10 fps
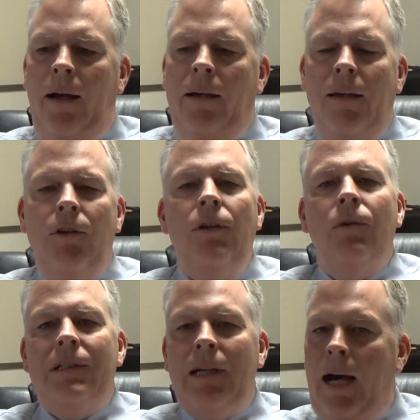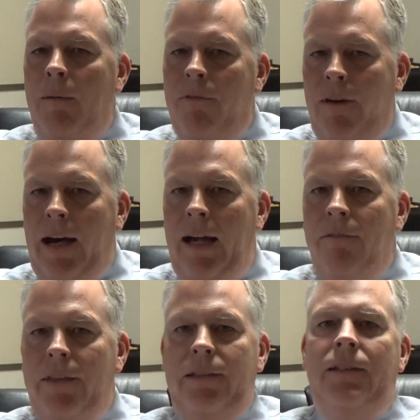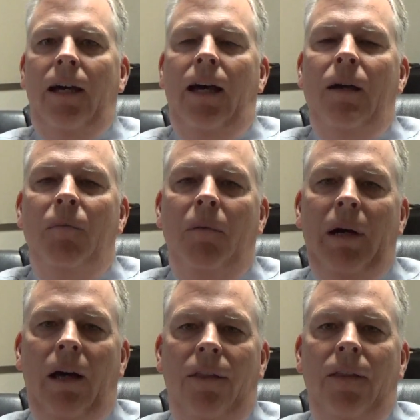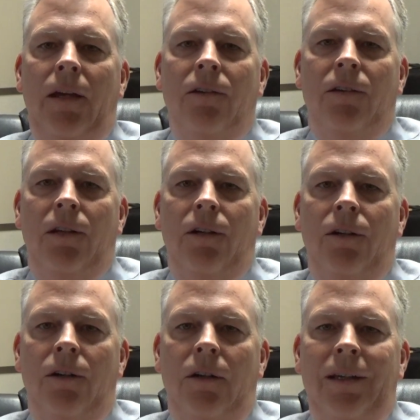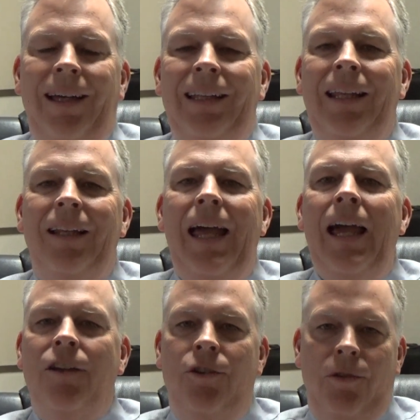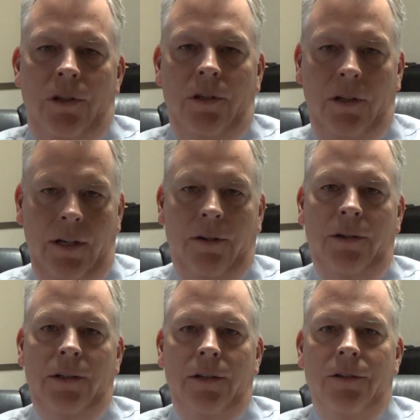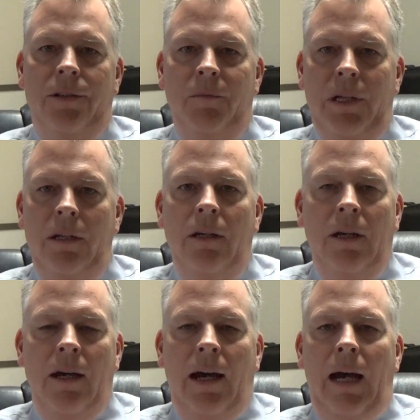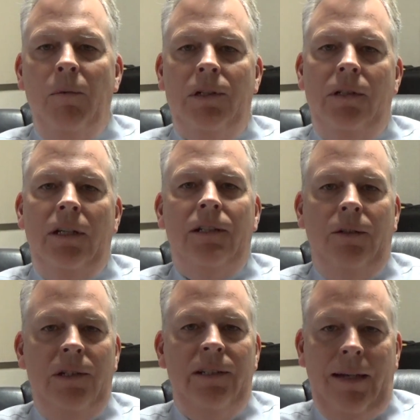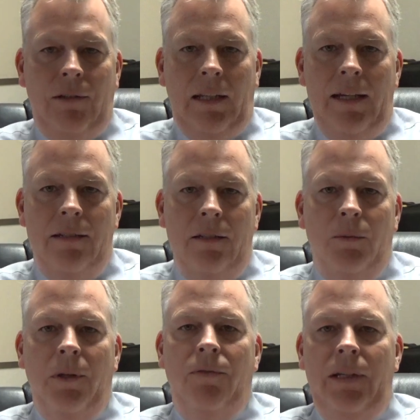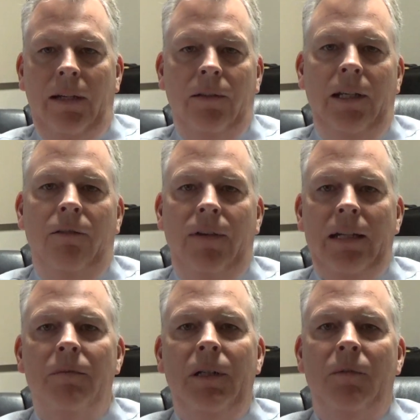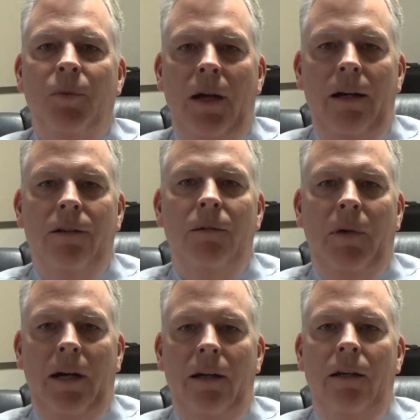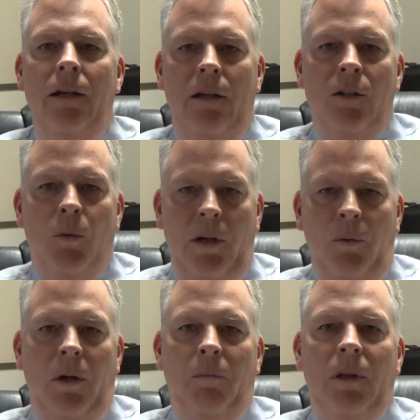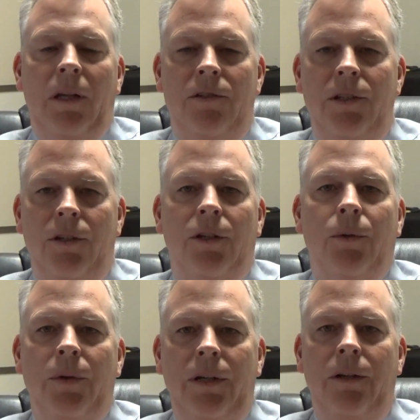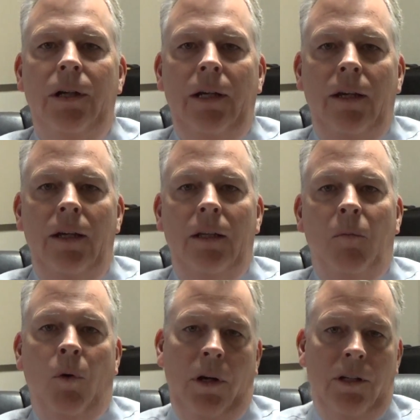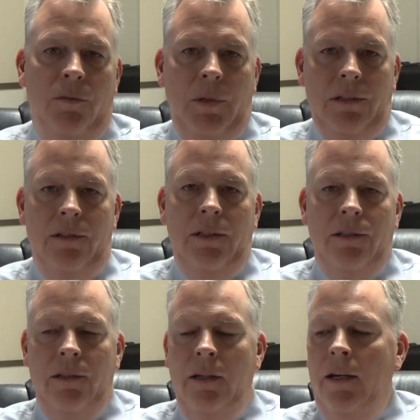giving you a top 5 this time about things that are a little extra near and dear to me. I was Series 7 licensed with Fidelity Investments prior to my 21 plus year career in the mortgage business,